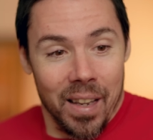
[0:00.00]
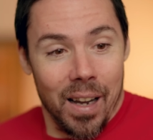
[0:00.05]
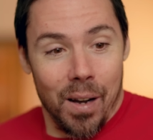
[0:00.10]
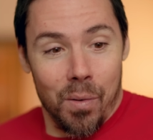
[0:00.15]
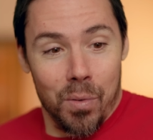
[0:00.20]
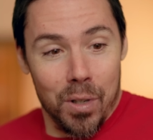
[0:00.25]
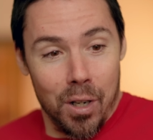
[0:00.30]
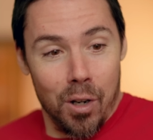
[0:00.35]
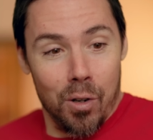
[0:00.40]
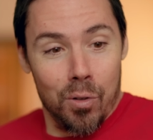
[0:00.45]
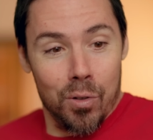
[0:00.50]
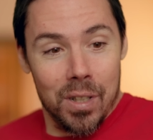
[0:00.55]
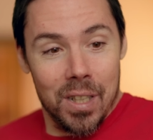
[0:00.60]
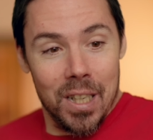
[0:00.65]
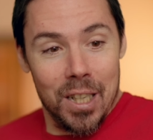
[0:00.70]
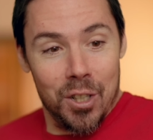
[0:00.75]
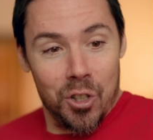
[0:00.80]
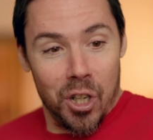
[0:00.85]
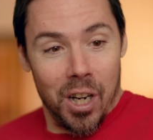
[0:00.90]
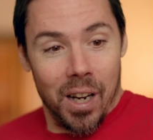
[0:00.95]
I would go
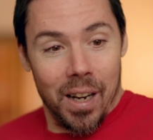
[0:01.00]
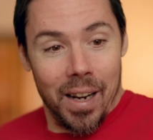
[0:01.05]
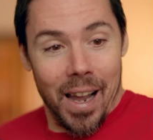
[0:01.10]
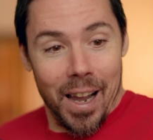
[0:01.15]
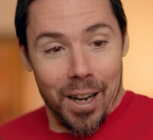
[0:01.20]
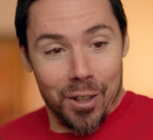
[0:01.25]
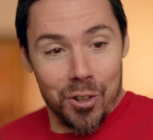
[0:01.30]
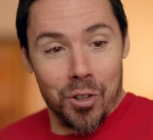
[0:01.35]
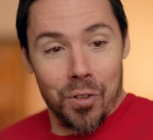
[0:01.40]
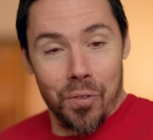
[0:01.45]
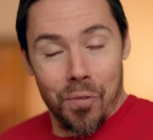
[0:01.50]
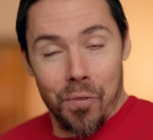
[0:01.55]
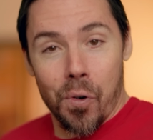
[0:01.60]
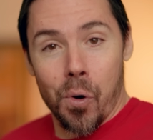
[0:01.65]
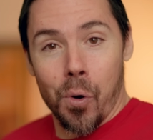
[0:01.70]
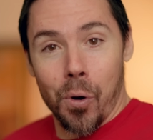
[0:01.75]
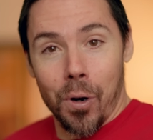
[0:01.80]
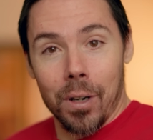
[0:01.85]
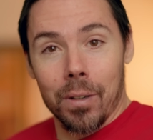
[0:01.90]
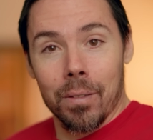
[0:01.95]
D J I Action
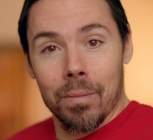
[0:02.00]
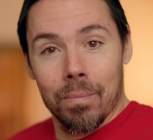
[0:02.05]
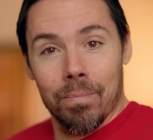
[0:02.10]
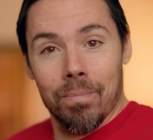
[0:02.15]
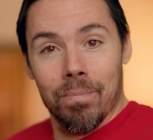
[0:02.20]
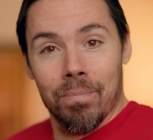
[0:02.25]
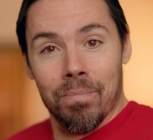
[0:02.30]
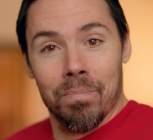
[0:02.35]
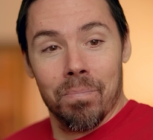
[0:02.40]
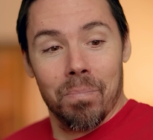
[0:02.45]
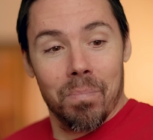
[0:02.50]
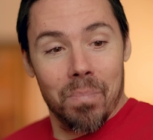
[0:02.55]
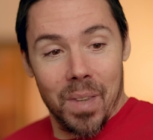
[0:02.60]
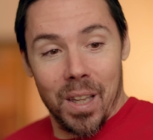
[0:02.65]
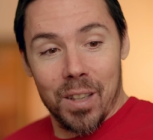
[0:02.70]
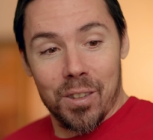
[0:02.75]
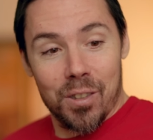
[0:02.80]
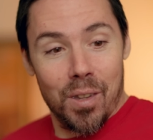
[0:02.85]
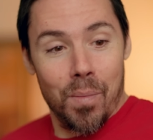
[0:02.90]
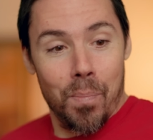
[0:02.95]
four.
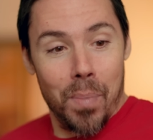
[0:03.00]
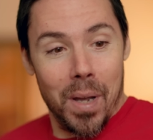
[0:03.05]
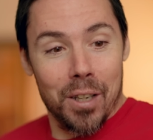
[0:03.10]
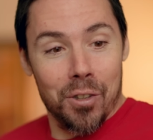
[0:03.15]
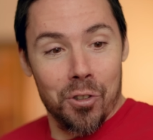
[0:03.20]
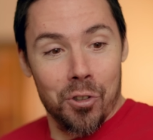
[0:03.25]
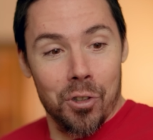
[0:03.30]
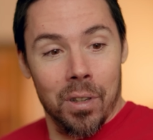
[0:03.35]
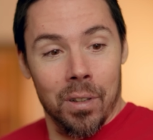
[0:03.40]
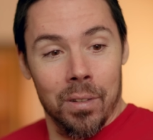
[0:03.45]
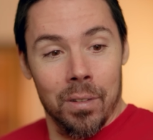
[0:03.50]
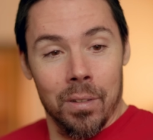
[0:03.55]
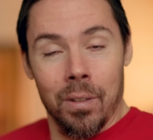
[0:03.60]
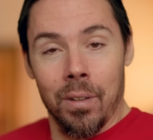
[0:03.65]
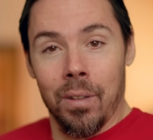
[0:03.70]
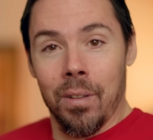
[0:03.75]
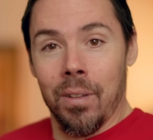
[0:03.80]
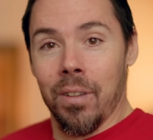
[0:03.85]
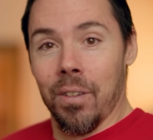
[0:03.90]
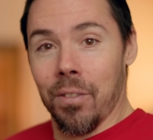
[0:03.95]
That's the best
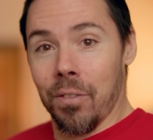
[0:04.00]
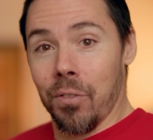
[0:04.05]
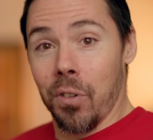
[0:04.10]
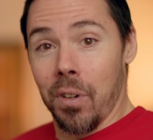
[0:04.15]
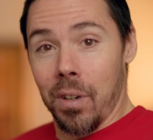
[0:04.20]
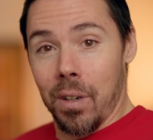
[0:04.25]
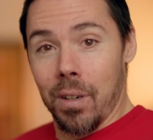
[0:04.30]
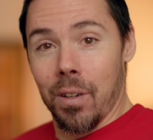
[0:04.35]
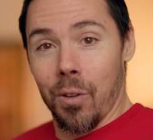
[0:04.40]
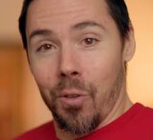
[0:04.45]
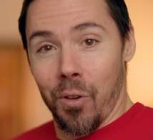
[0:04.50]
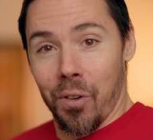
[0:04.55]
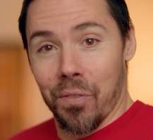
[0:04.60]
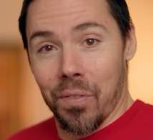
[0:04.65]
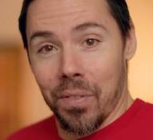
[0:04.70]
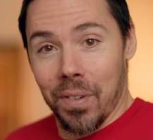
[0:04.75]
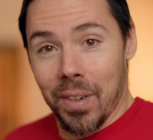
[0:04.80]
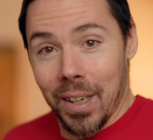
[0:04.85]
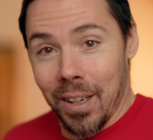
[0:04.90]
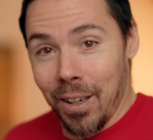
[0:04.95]
for indoor
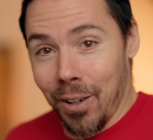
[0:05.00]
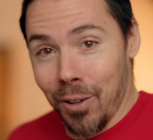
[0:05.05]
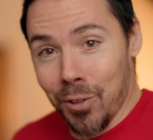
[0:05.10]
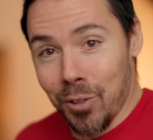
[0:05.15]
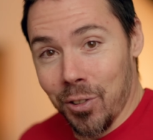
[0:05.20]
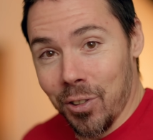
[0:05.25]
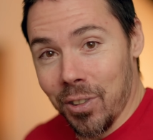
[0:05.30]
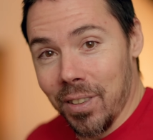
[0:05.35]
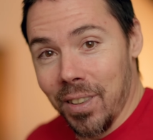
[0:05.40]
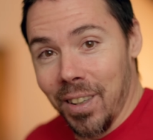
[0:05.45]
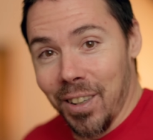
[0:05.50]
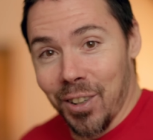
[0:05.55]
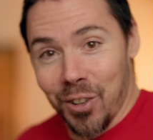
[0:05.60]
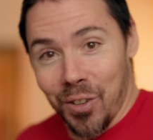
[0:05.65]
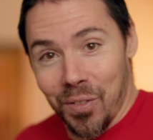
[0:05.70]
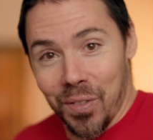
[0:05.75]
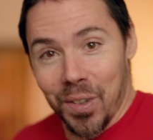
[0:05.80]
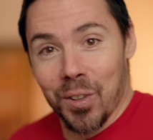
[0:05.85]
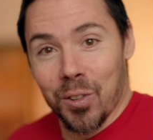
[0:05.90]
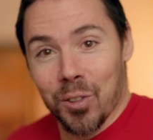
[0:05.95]
videos,
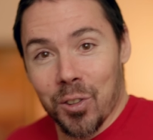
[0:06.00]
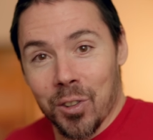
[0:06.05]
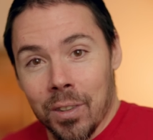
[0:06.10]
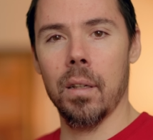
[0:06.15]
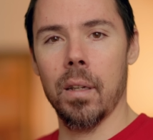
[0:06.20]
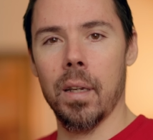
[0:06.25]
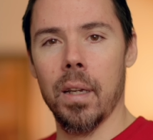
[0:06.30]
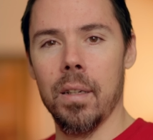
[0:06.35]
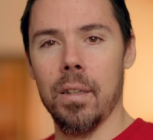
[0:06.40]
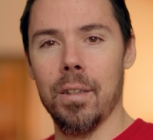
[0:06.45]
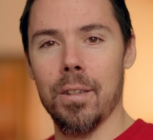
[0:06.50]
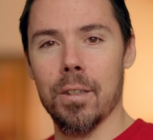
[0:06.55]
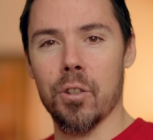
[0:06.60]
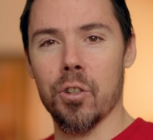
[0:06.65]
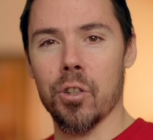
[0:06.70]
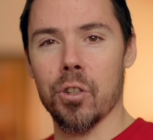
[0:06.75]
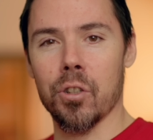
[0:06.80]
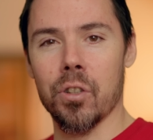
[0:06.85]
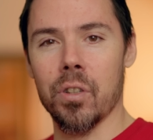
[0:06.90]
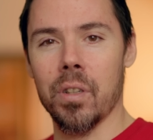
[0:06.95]
interviews. Can't you
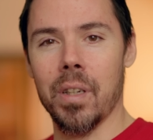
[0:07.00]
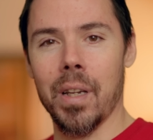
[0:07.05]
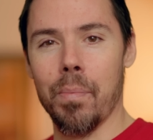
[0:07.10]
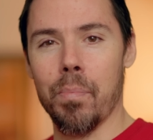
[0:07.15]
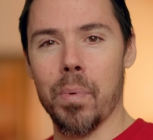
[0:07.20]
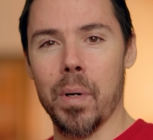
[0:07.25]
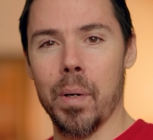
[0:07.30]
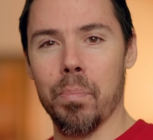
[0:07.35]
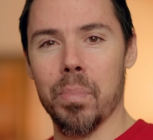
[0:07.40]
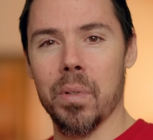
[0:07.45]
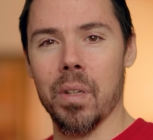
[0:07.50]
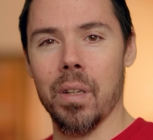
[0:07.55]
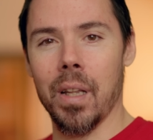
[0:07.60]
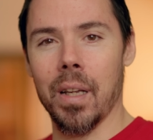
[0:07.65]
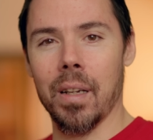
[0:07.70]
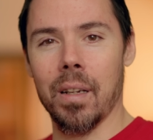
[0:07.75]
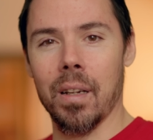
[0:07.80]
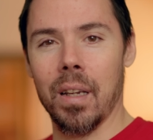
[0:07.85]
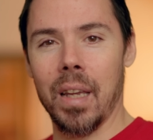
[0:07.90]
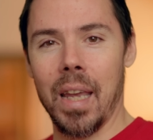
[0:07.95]
just step up to
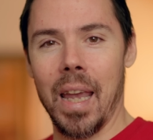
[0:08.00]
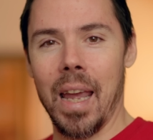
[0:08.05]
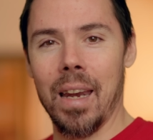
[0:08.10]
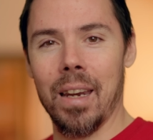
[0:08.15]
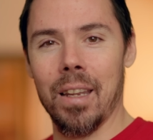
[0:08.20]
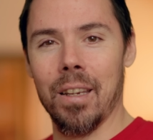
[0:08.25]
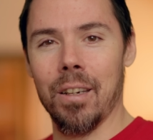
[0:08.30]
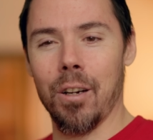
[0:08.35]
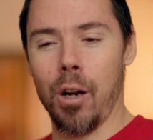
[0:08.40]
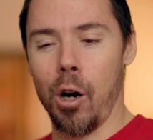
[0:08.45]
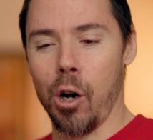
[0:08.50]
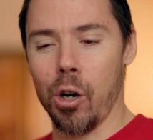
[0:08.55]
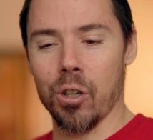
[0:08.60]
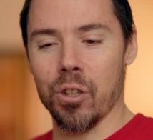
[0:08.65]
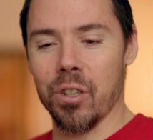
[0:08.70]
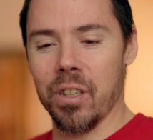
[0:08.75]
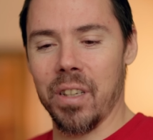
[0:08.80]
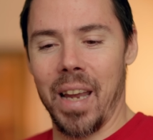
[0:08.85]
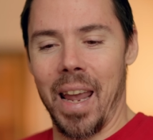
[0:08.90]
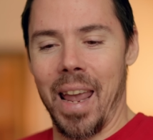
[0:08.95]
like a Canon
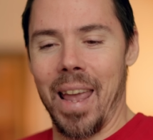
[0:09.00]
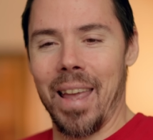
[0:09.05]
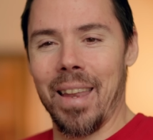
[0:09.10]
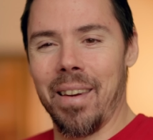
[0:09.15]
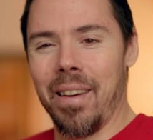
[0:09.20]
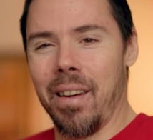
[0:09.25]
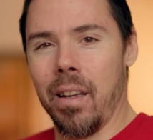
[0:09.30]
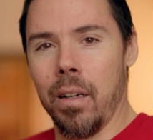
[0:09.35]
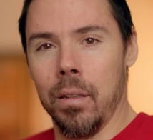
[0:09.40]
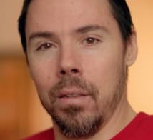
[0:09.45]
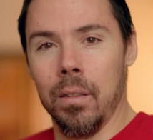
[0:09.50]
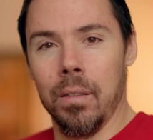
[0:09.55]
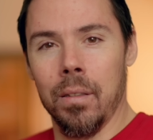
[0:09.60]
R ten?